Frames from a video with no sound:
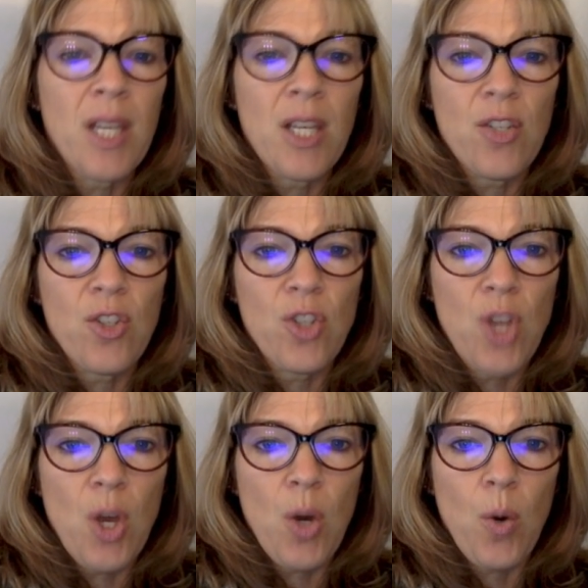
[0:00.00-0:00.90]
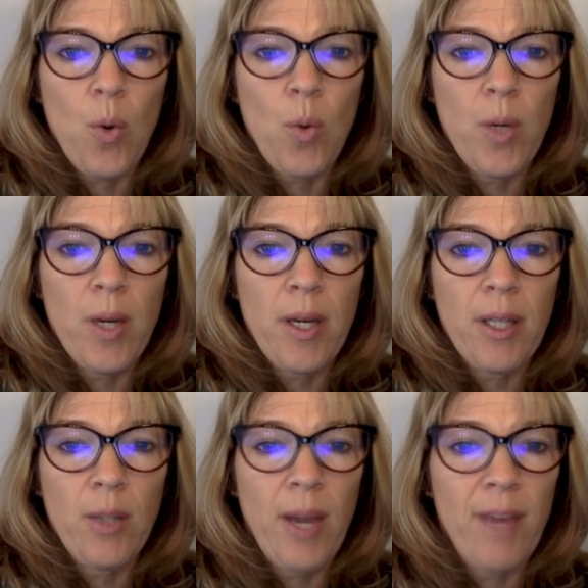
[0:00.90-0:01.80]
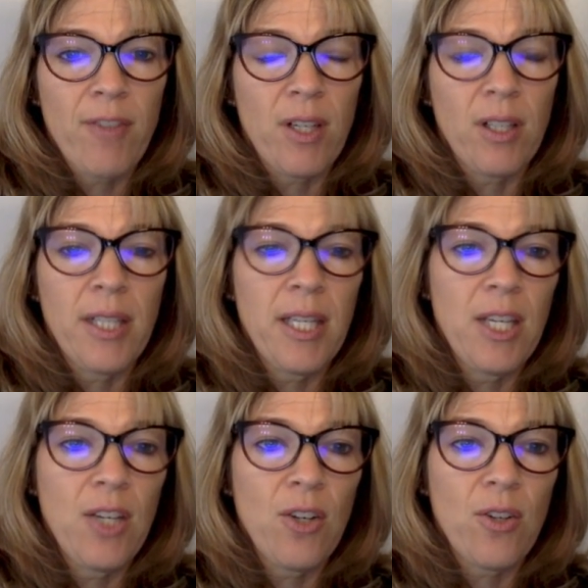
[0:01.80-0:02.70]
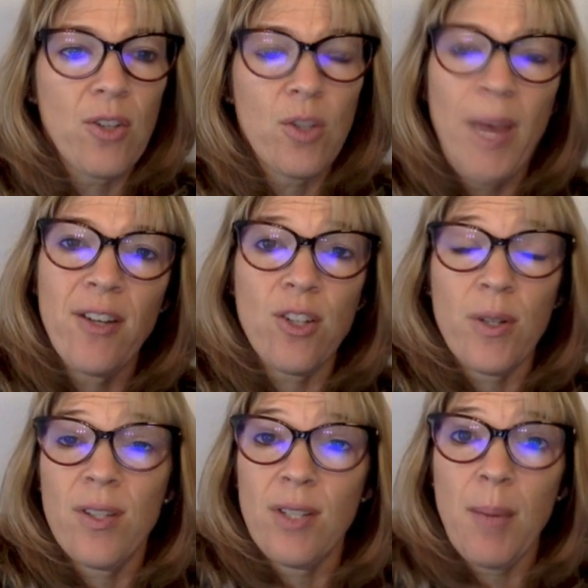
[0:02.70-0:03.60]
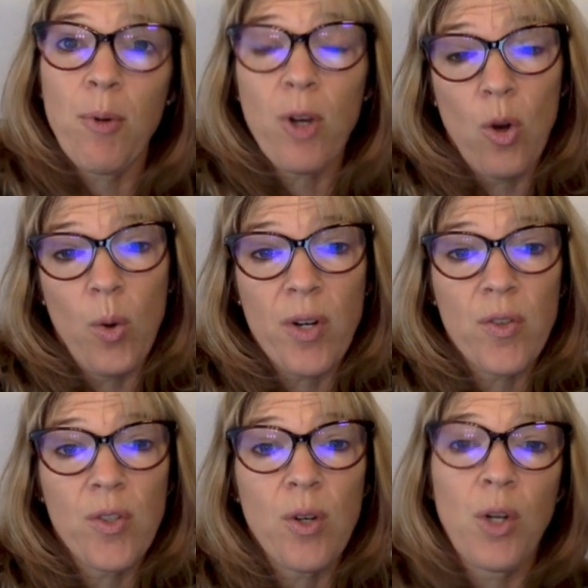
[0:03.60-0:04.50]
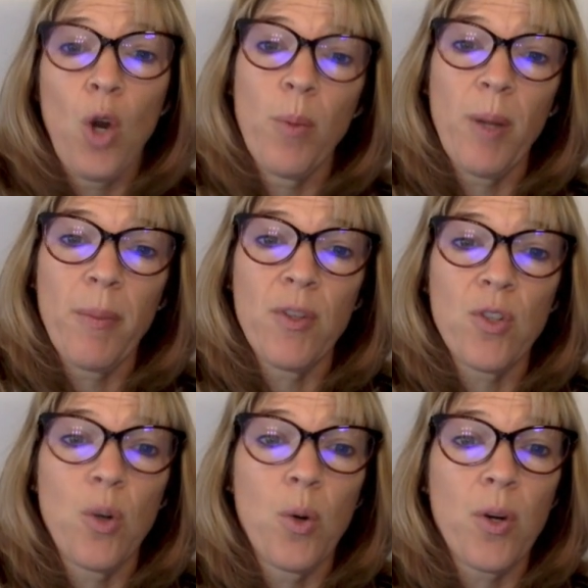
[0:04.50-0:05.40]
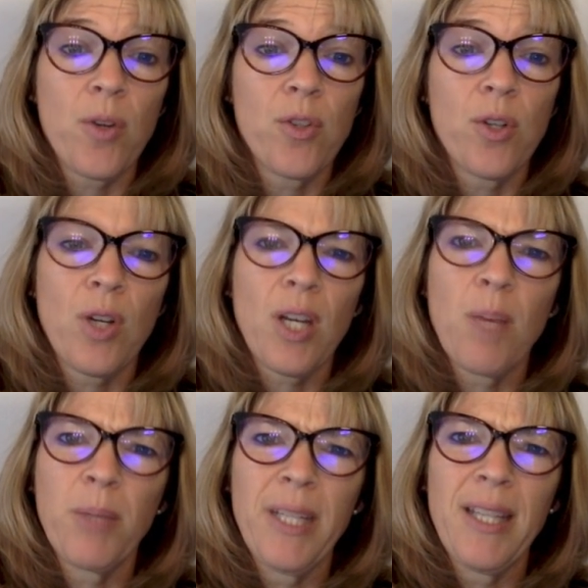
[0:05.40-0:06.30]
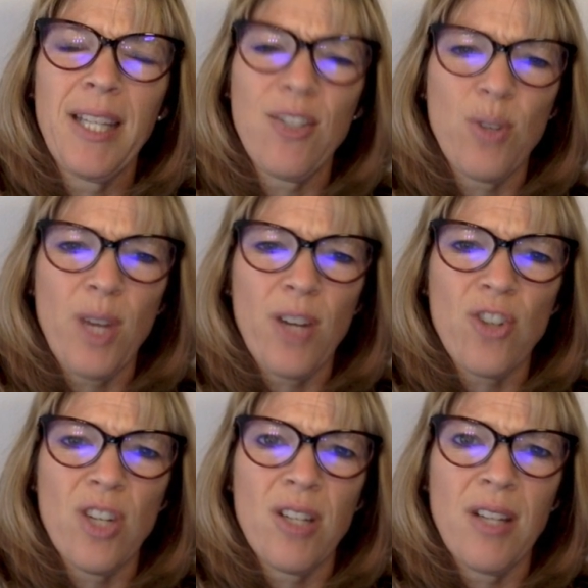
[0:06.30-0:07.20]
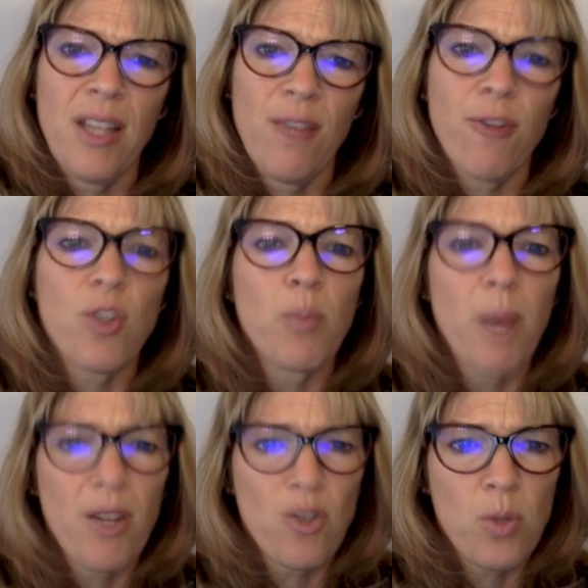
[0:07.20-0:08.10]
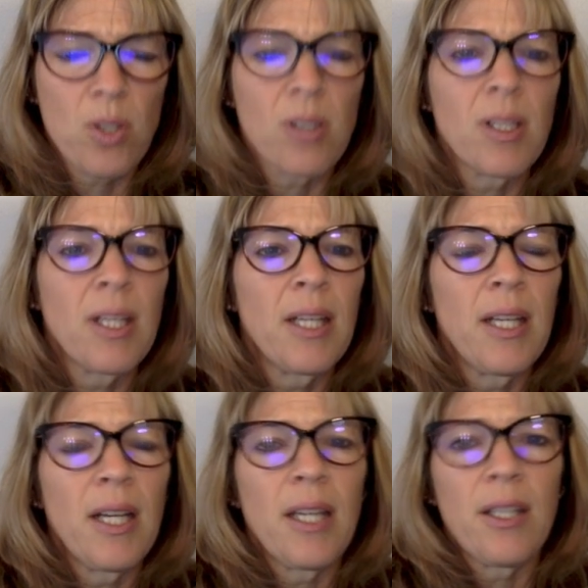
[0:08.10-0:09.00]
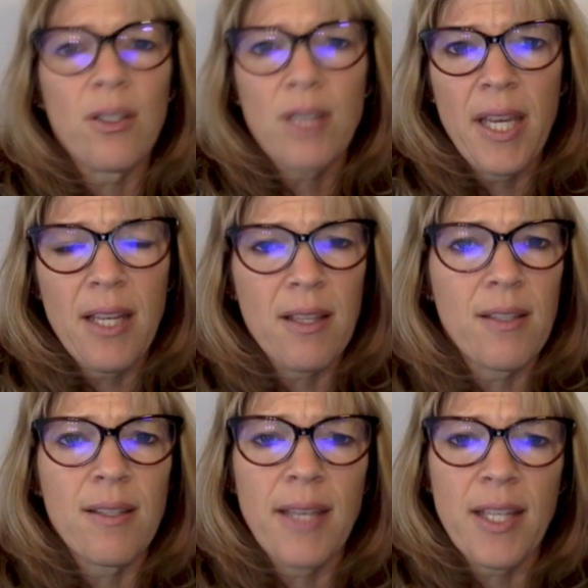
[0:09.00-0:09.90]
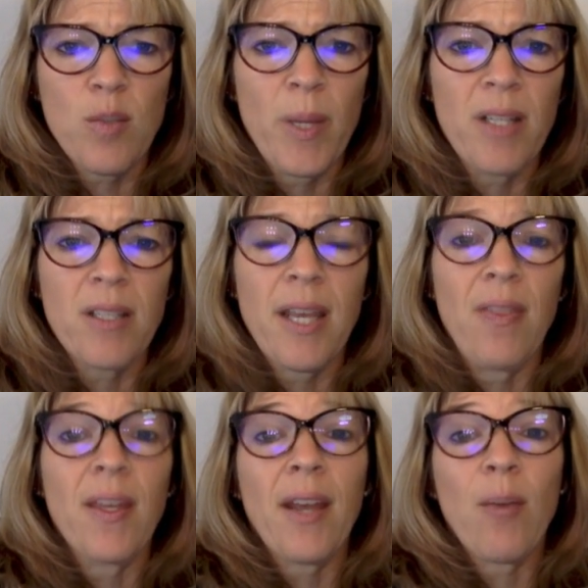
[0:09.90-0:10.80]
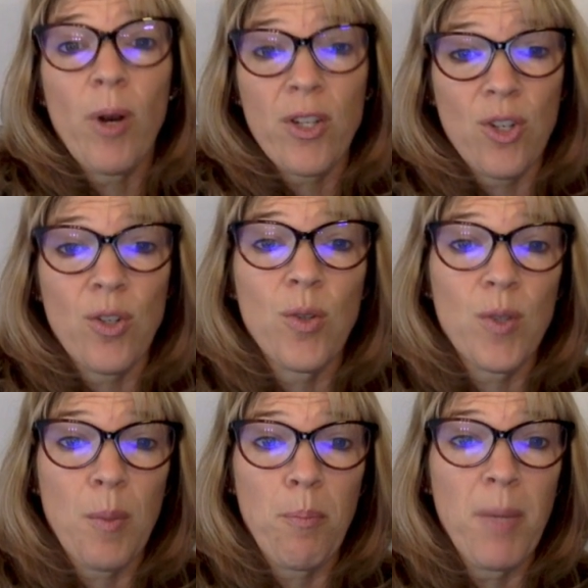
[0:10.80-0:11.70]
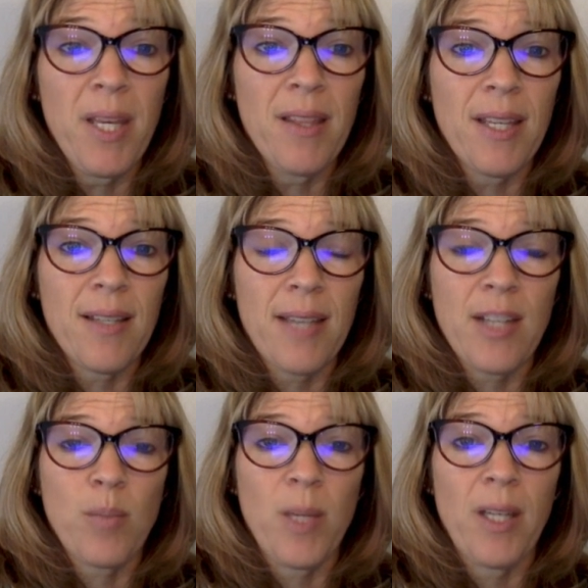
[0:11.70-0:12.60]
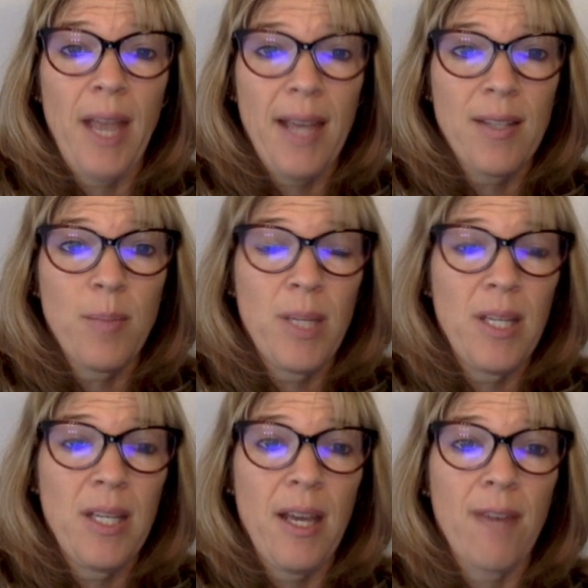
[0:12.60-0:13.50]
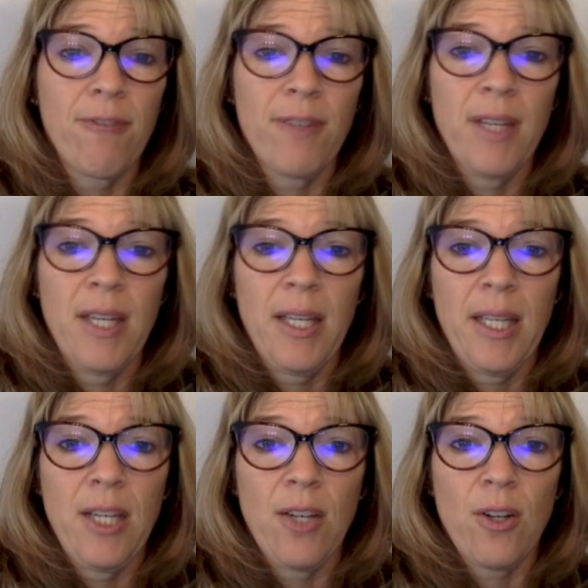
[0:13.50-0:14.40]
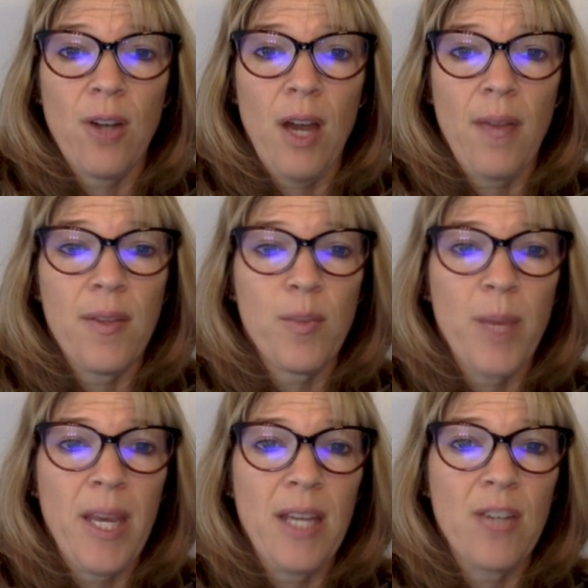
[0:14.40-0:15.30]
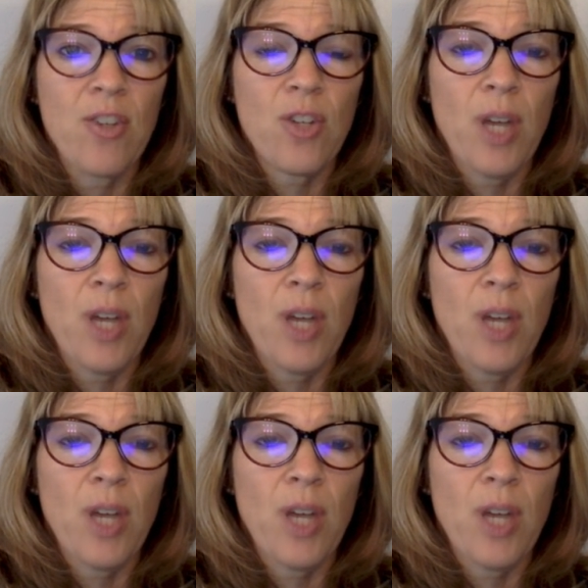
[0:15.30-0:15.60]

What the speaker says: So you have to click here to enter. It's a separate course. You're going to open up this course. You're going to complete the introduction and the first module. You'll take this assessment, and then I want you to submit the assessment as a PDF here on this page.